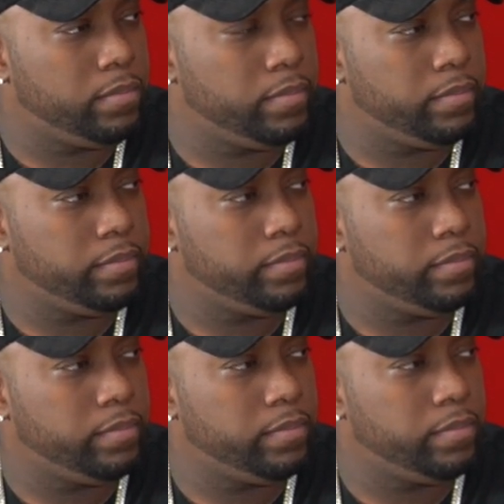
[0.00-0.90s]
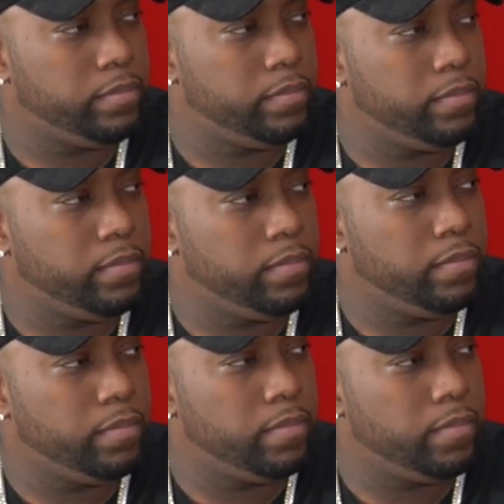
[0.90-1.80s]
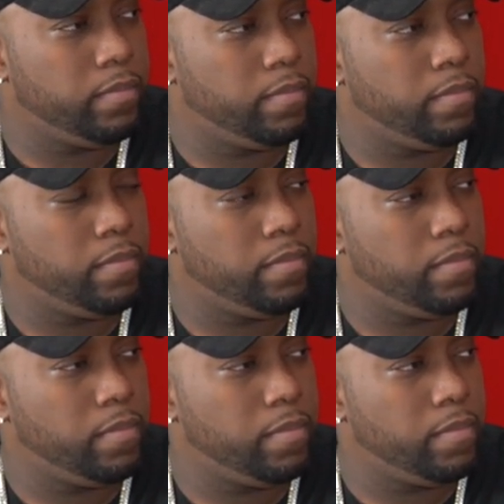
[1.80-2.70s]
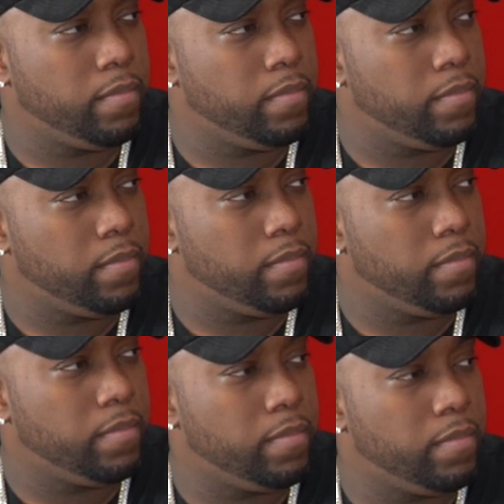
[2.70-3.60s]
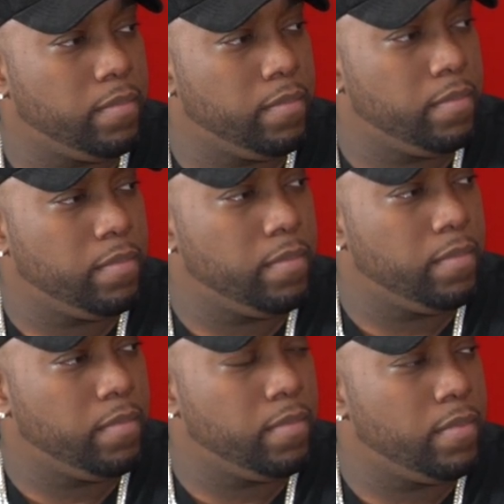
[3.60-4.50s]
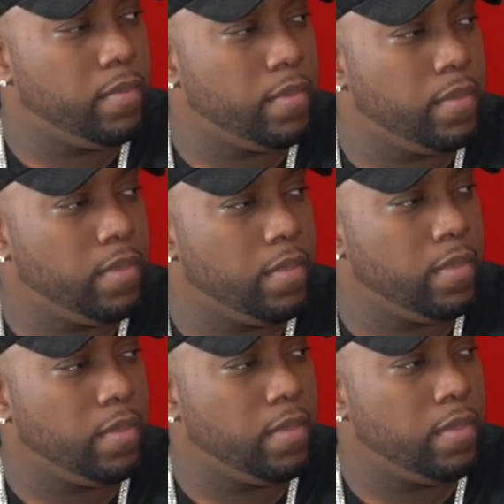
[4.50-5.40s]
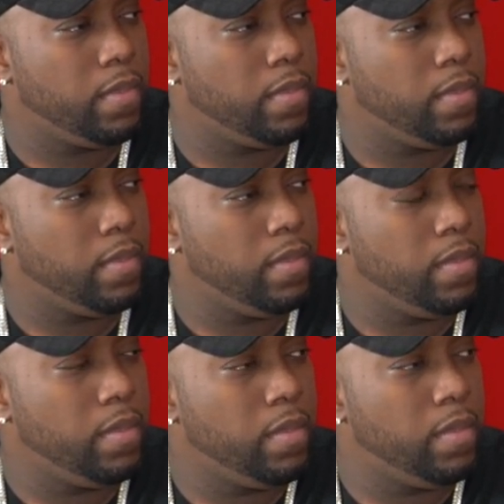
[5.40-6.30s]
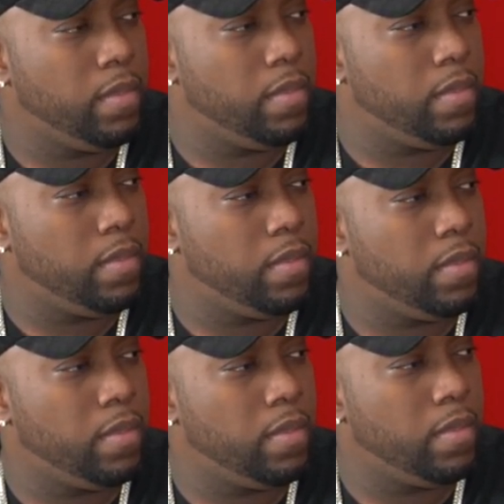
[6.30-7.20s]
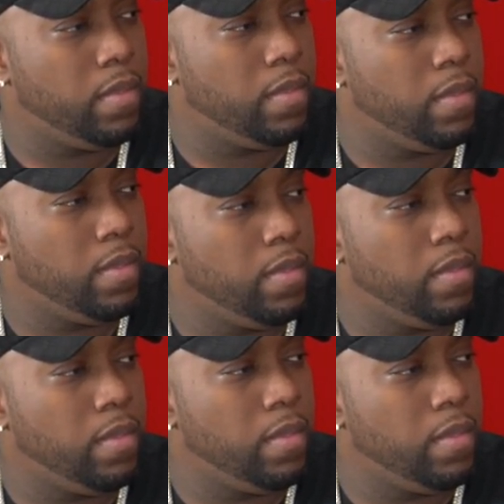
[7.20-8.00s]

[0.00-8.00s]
This person isn't speaking.